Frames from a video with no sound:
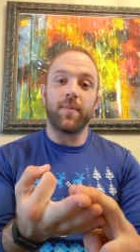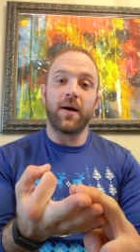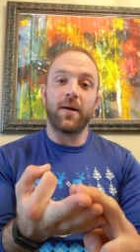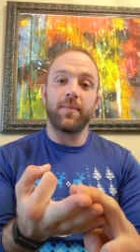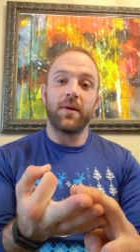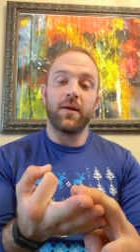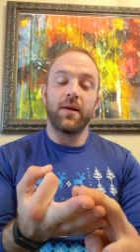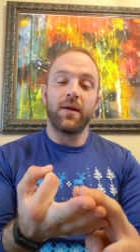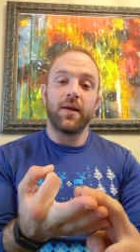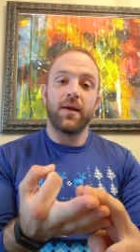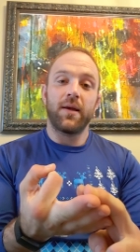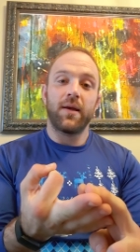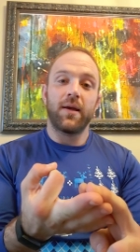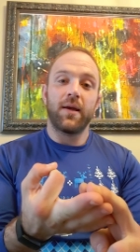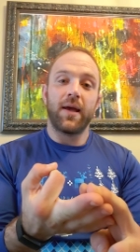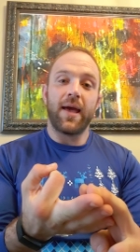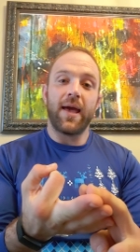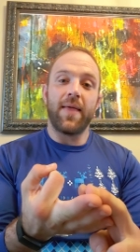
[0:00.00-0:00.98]
up.
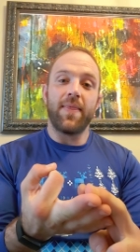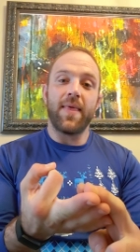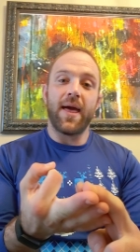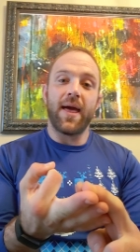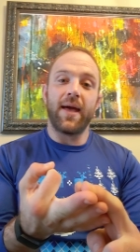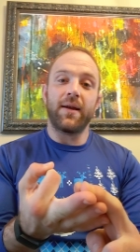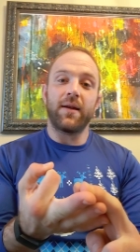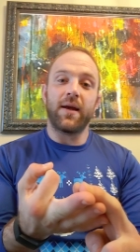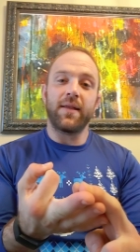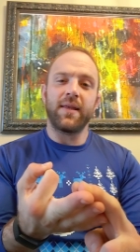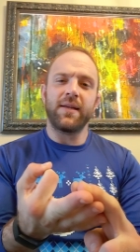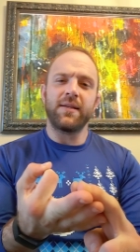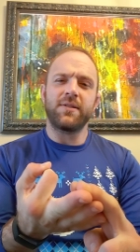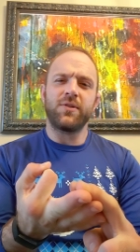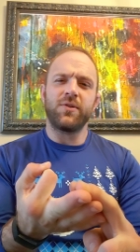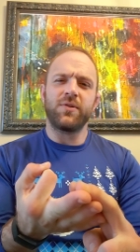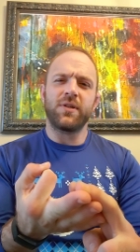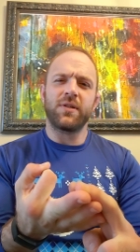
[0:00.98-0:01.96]
And then I think
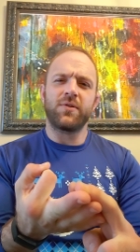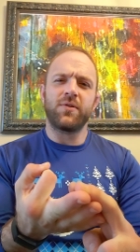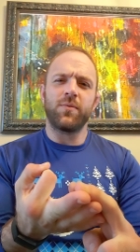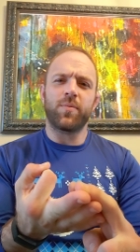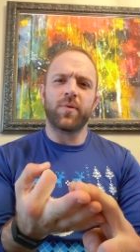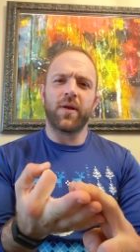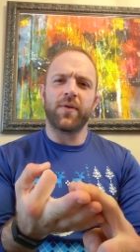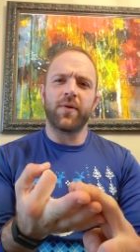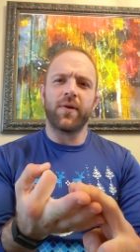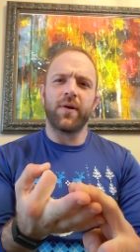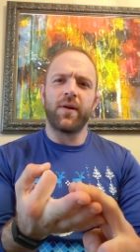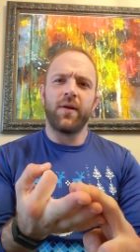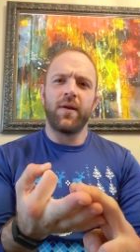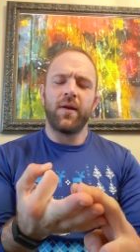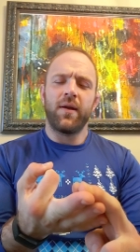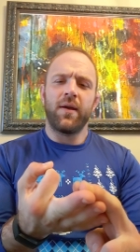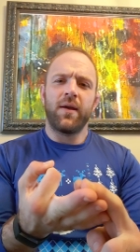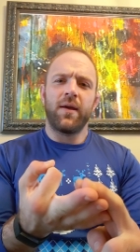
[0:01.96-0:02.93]
he's Jiu-Jitsu Brotherhood.
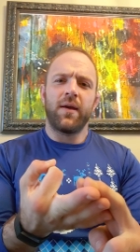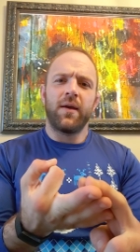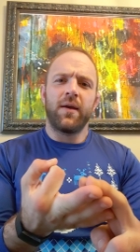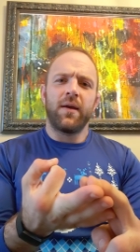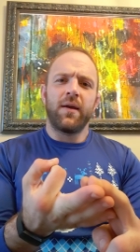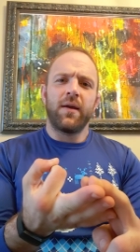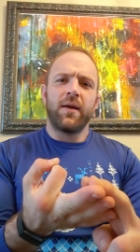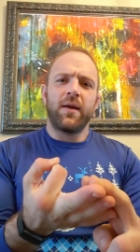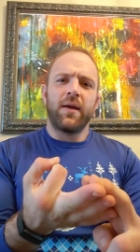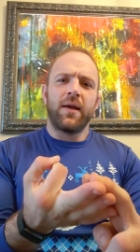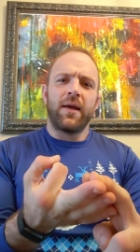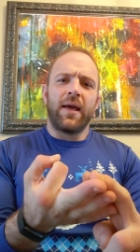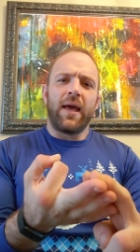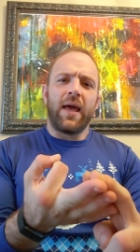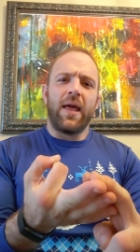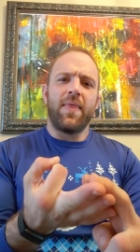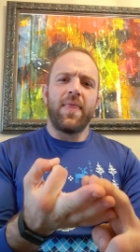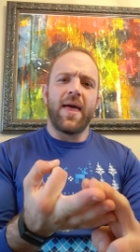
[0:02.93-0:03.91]

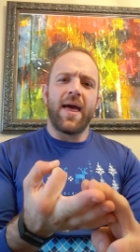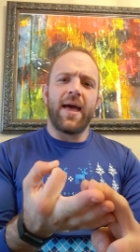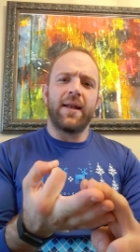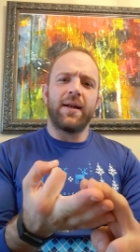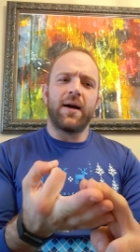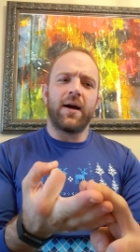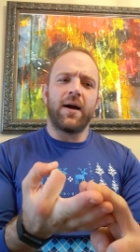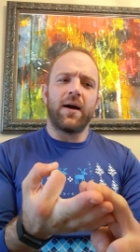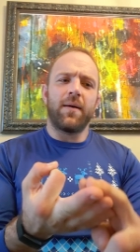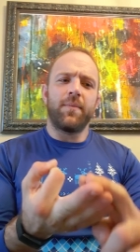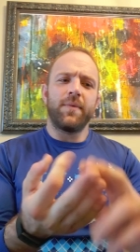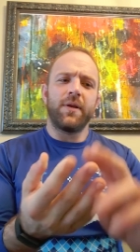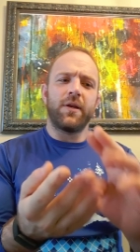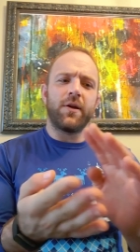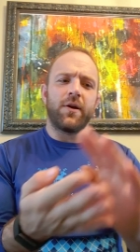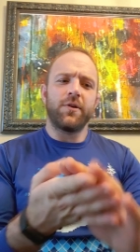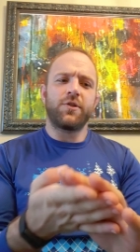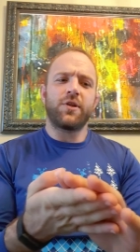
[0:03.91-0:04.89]
And then,
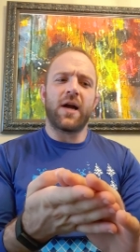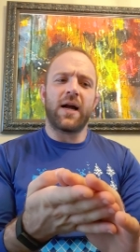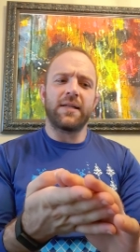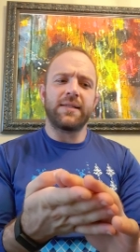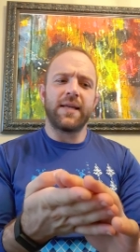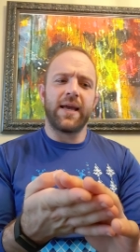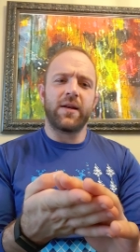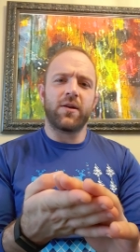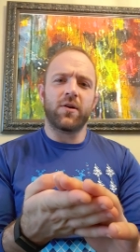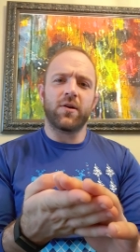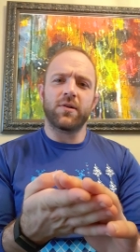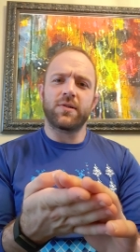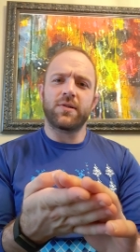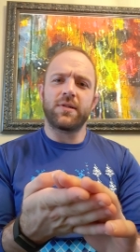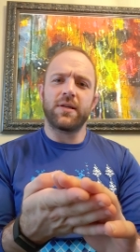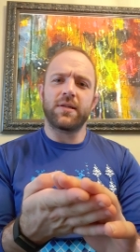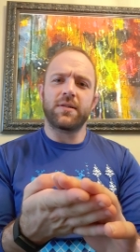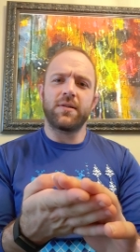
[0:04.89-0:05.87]
John
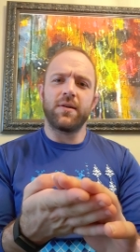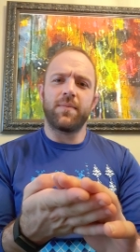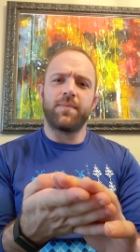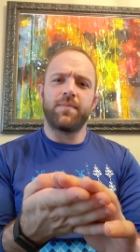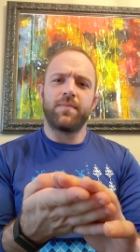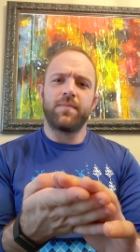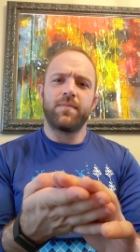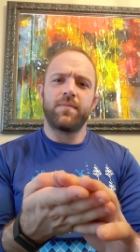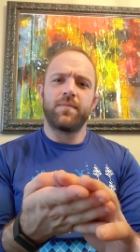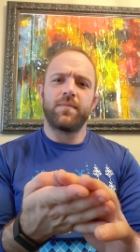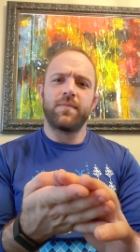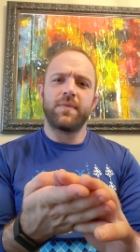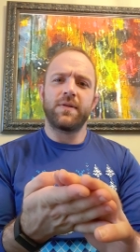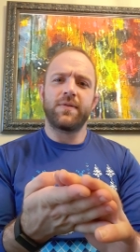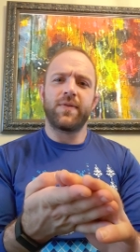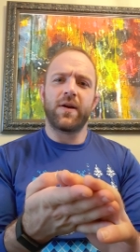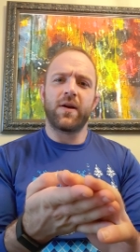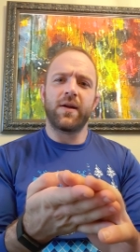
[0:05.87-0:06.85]
Danaher's system
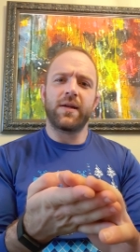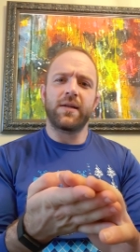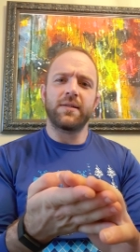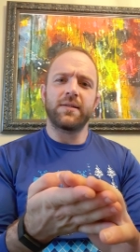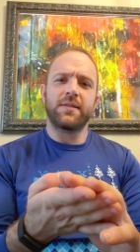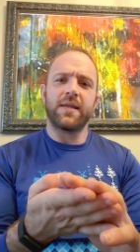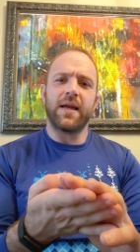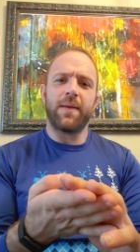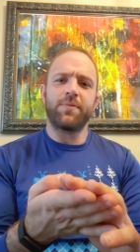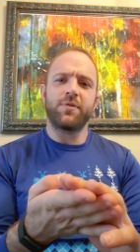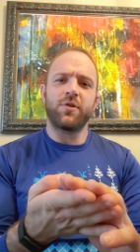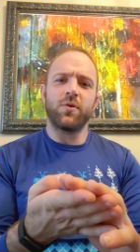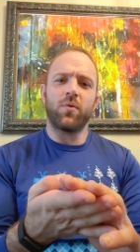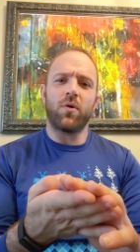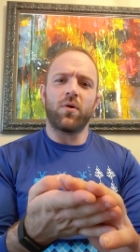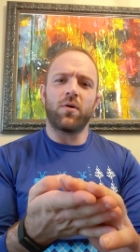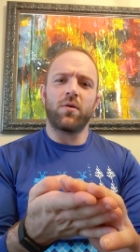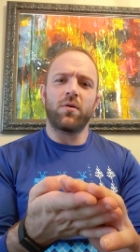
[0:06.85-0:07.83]
is very
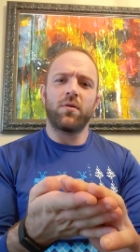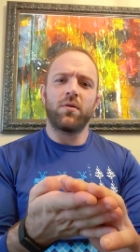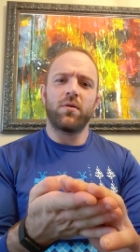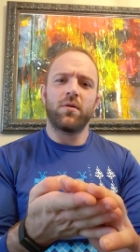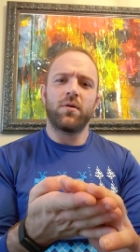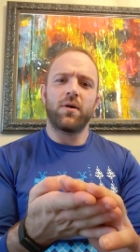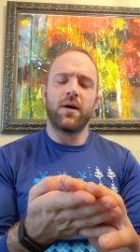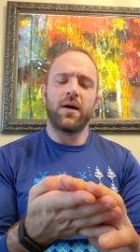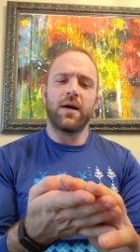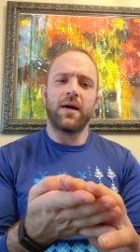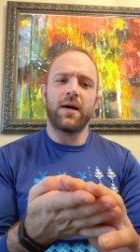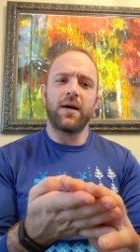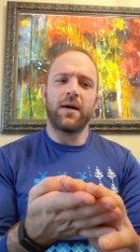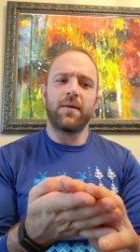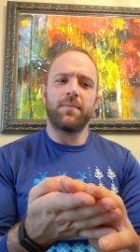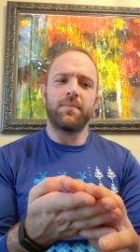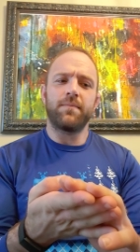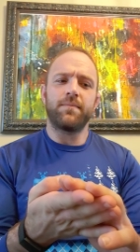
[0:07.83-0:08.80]
conceptual.
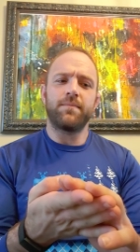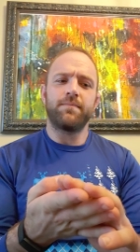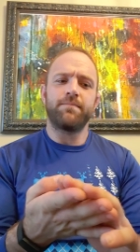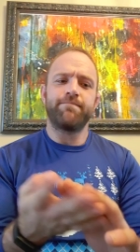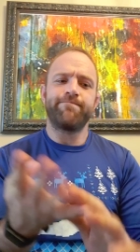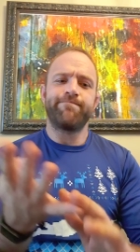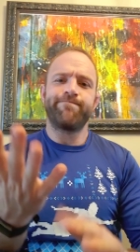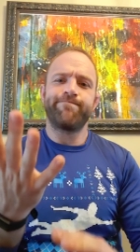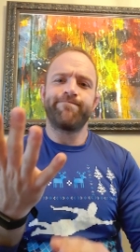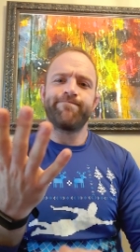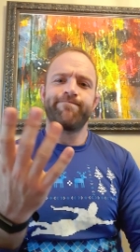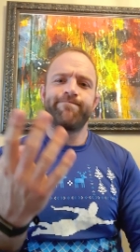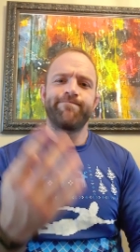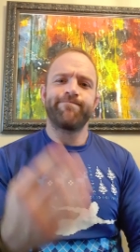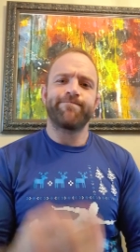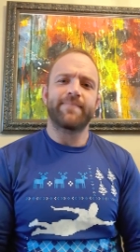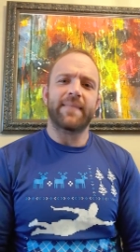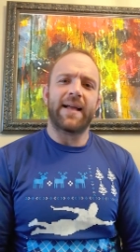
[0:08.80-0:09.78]

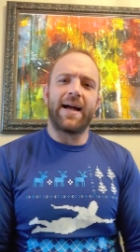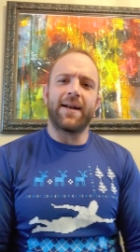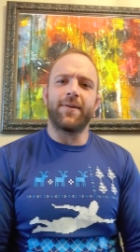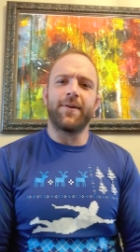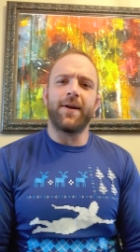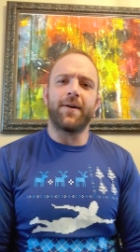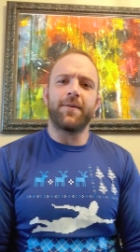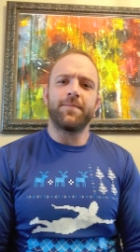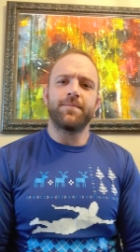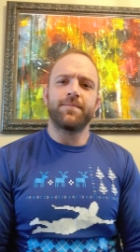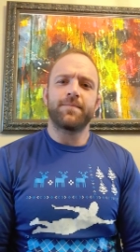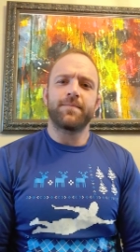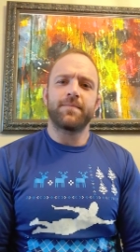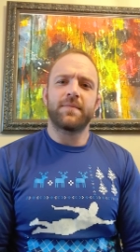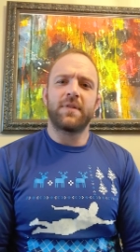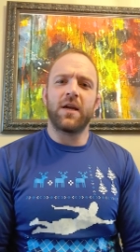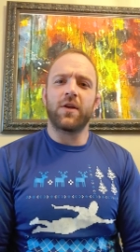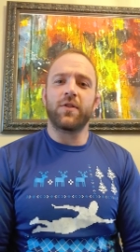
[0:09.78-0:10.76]
I don't know.
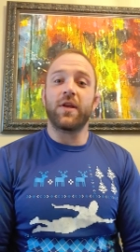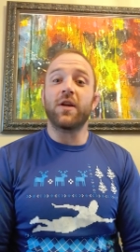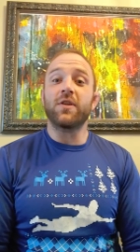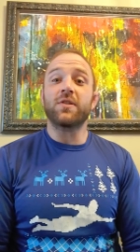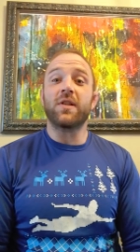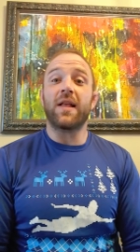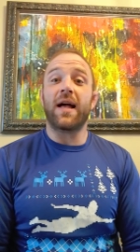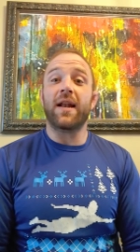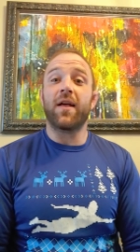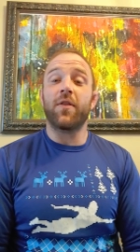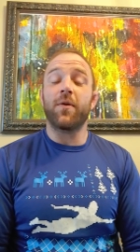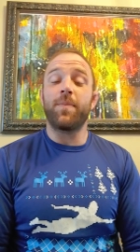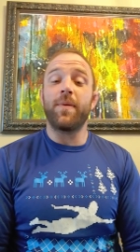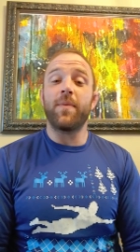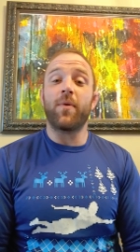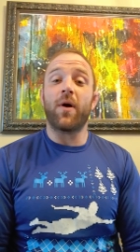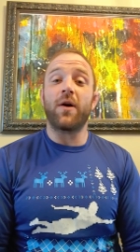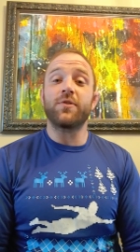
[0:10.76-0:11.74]
There's a lot of other
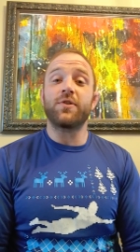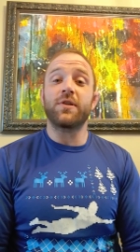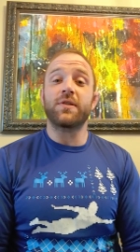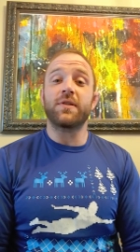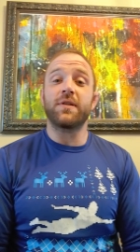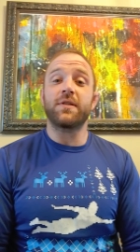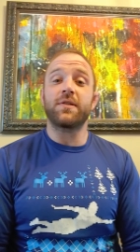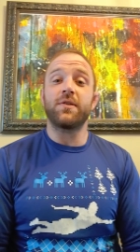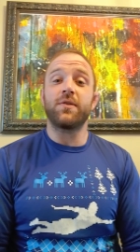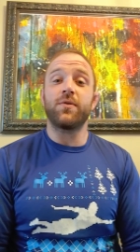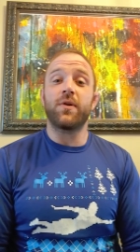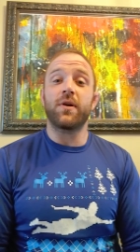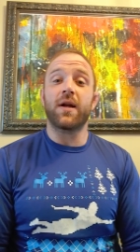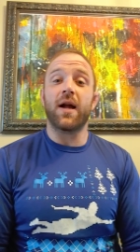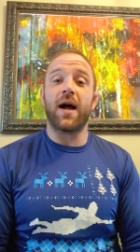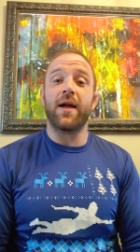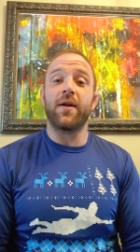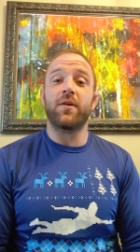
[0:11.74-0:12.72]
people. I was just listening to
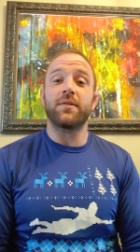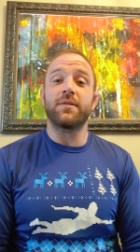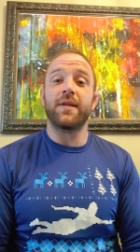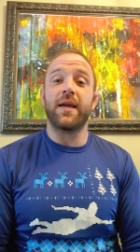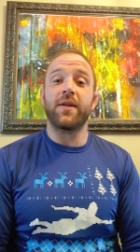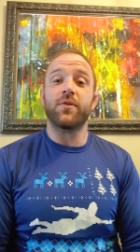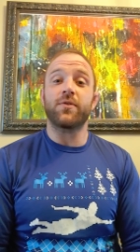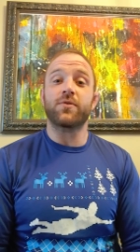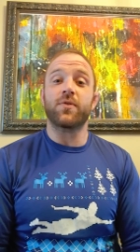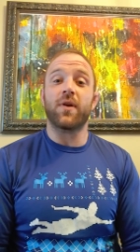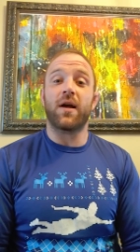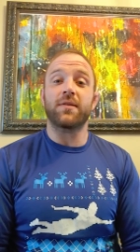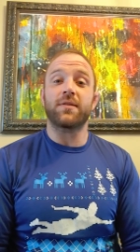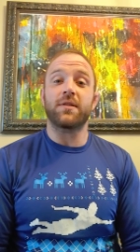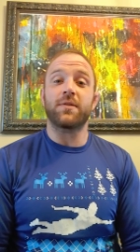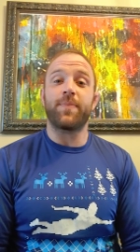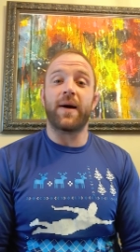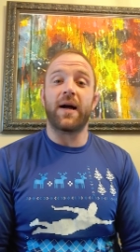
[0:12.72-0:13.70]
a guy on Daniel
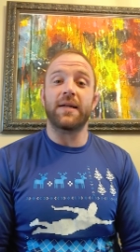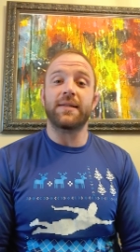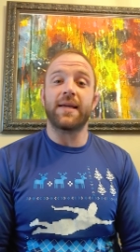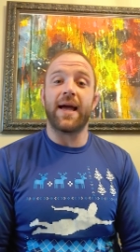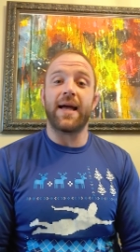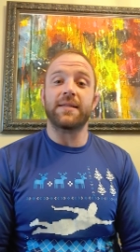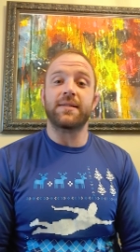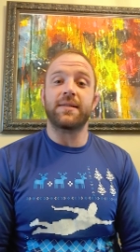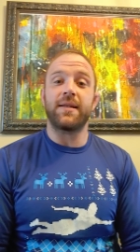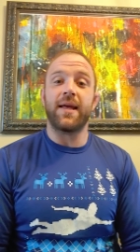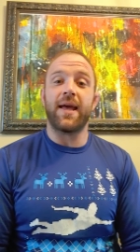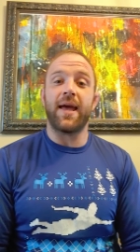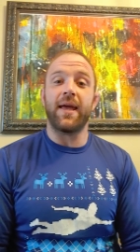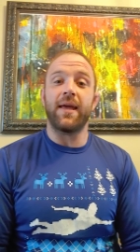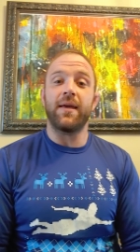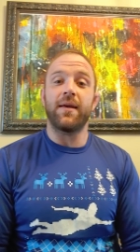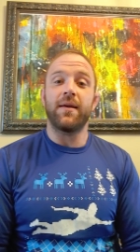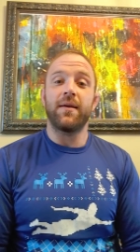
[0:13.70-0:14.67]
Strauss's podcast
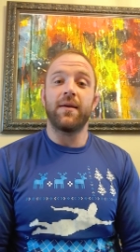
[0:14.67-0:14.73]
today,